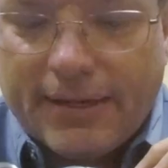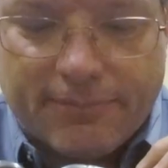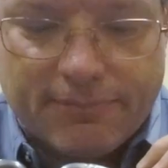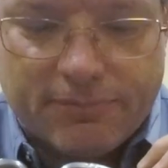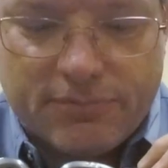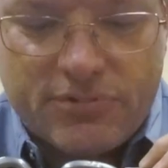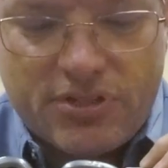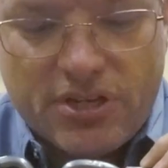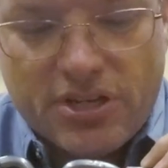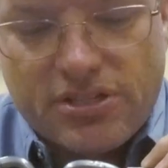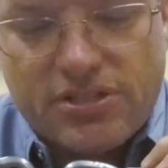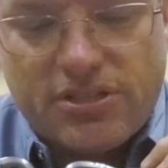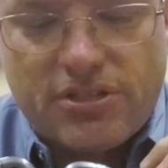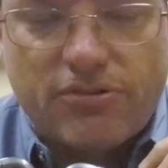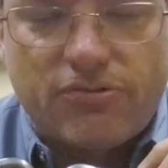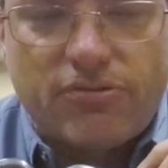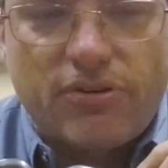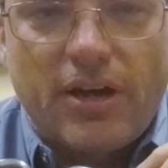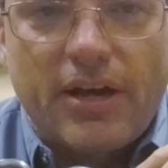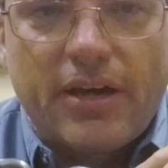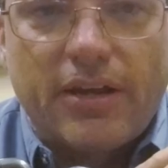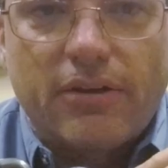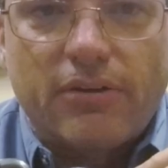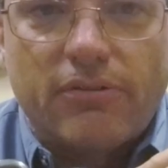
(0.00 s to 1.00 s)
just to
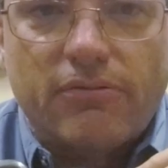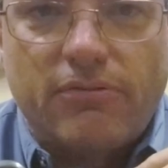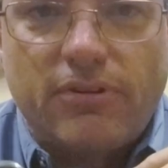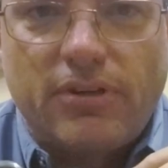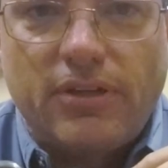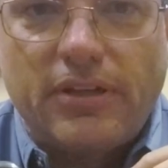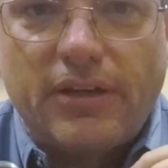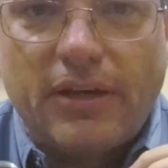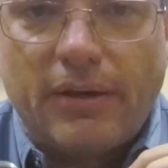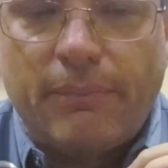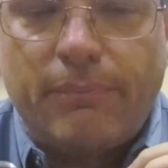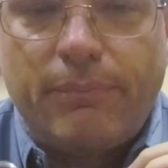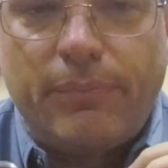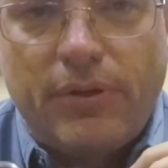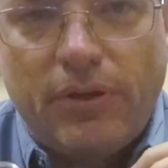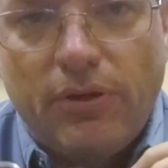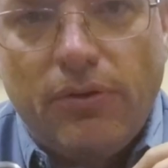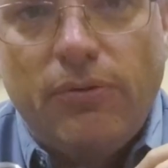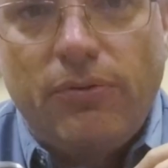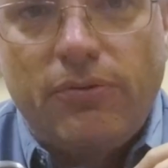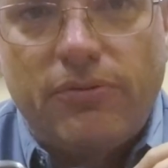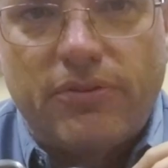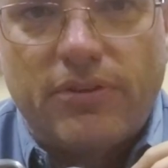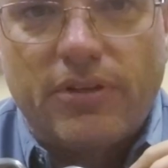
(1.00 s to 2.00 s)
try to really
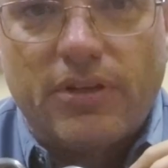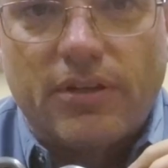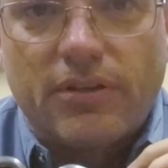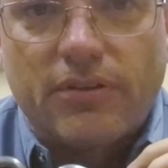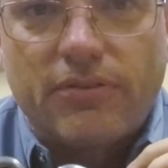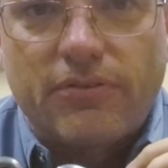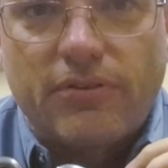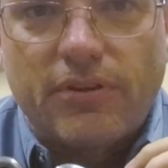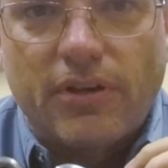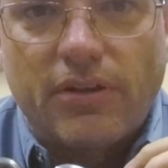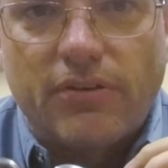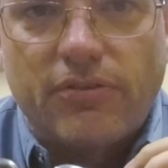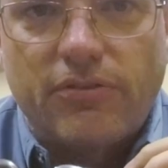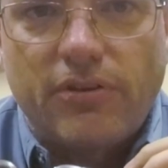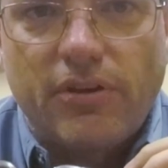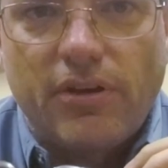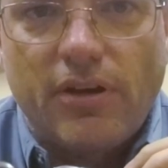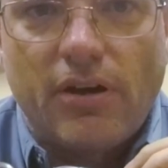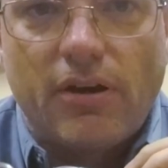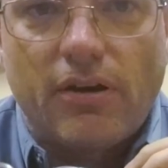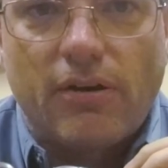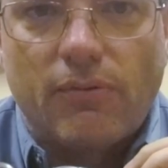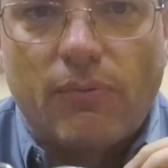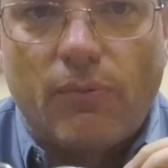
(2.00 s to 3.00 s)
abuse this and see
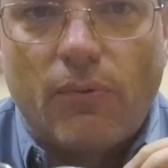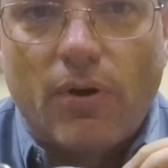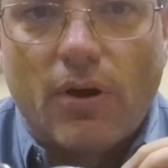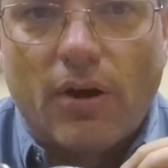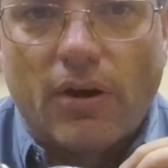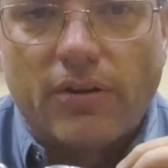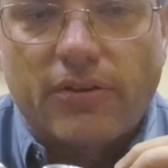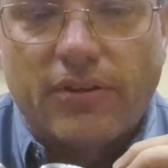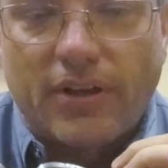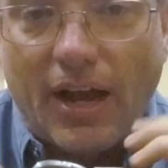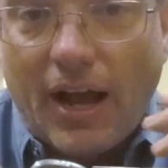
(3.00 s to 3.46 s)
how it works.